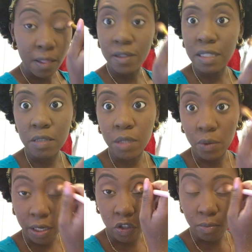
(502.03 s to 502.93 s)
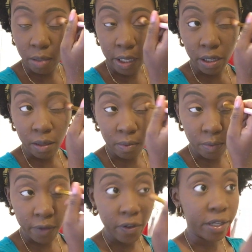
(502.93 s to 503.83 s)
This is me when I do my makeup. I'm
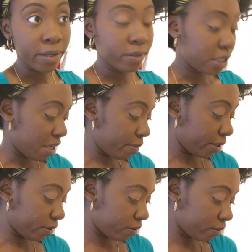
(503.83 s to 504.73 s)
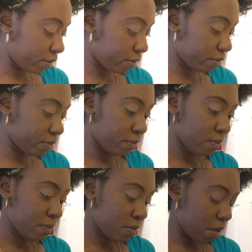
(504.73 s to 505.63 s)
like, fuck it, it's happening.
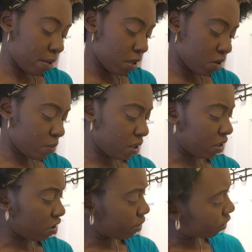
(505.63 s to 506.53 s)
Maybe I'll go in a little